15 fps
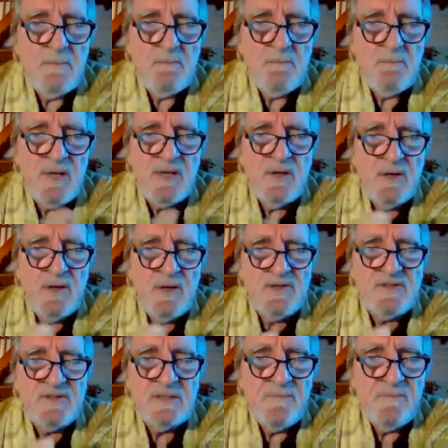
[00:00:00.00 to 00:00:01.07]

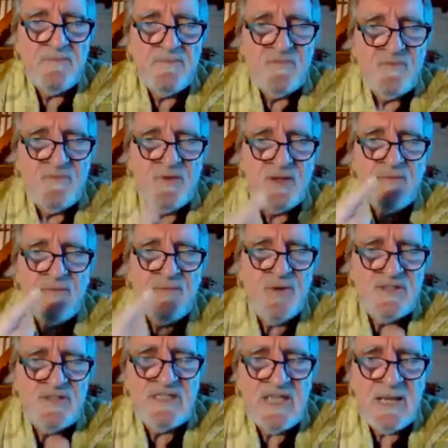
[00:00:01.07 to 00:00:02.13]
Because for the
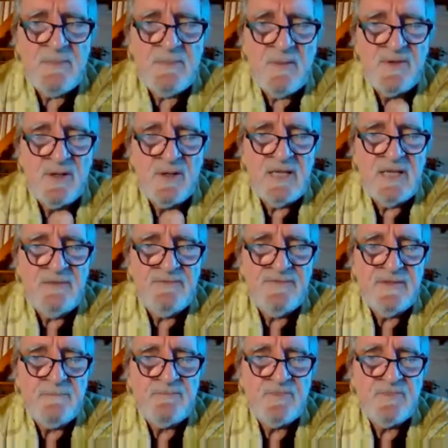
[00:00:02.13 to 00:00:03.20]
first time of your
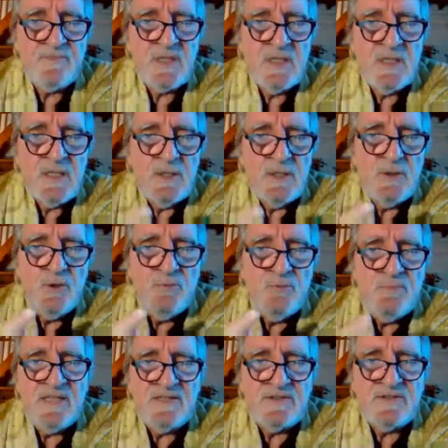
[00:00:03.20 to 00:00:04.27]
life, you
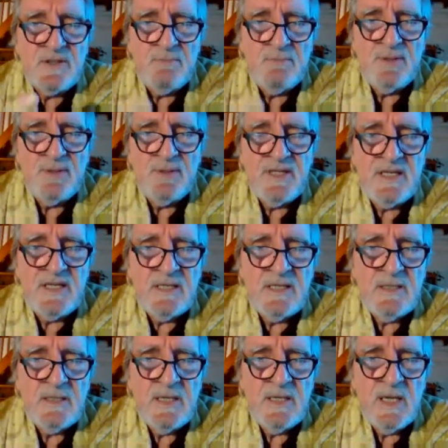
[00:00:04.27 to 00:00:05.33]
meet
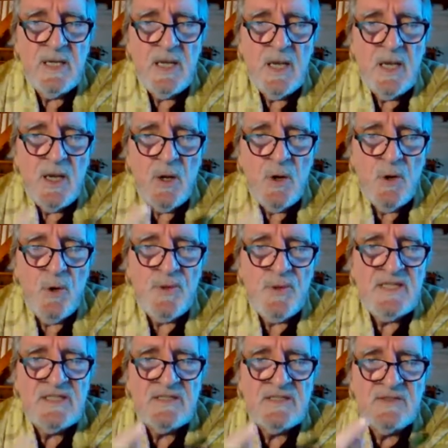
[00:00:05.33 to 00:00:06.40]
somebody who
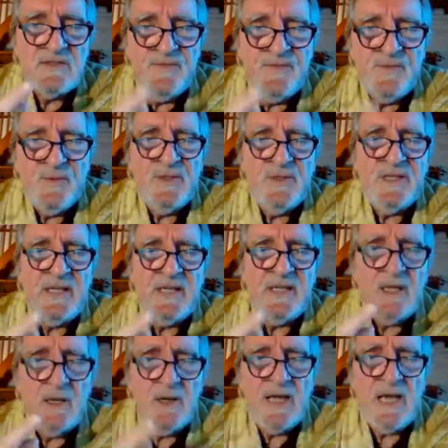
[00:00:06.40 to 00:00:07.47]
is fully
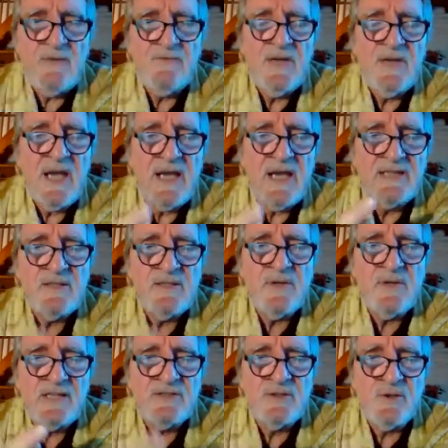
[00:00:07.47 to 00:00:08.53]
alive as
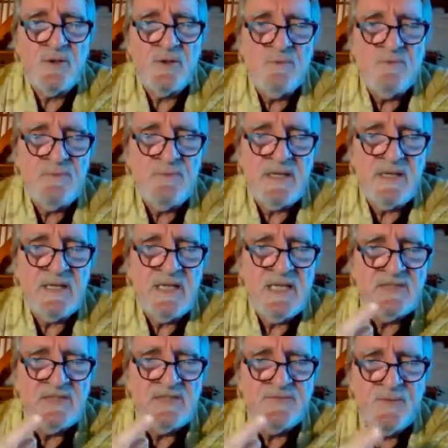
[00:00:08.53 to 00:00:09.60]
a human being. He
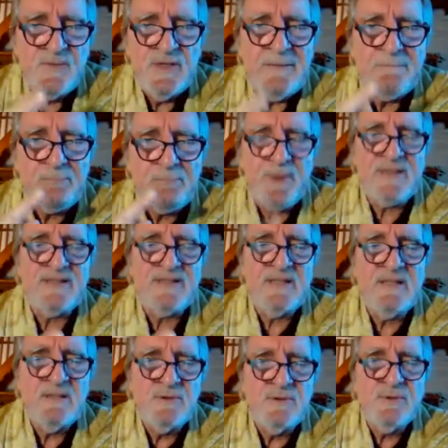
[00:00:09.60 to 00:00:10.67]
is fully
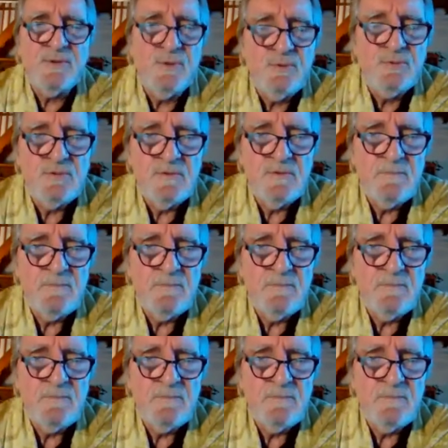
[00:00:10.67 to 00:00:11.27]
present to you.